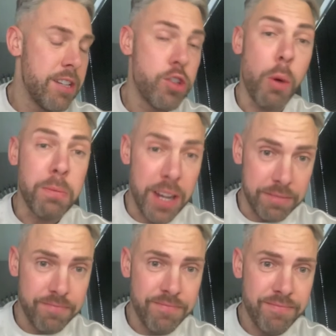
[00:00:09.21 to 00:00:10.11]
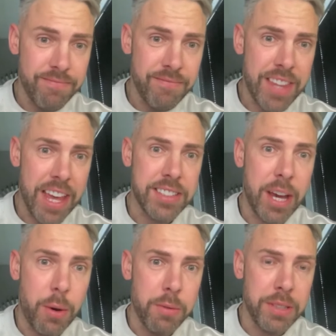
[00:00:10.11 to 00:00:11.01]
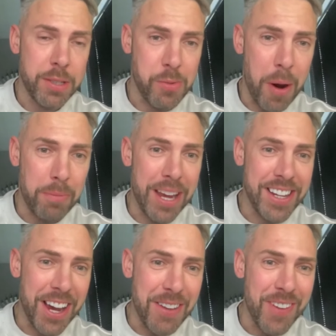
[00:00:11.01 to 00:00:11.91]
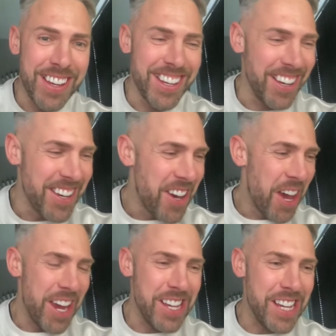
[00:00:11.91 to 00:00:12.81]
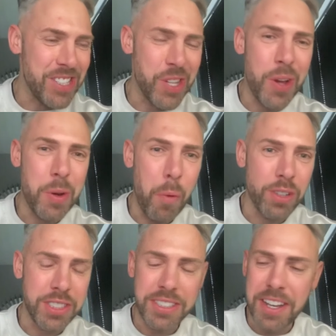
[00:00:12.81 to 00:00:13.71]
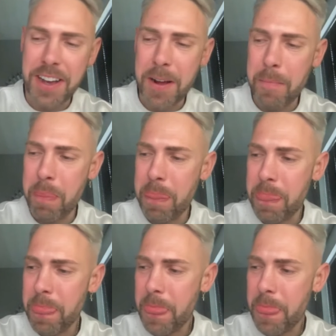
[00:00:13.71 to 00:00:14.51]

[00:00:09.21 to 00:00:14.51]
Job done. That's how I would describe that game. It certainly wasn't the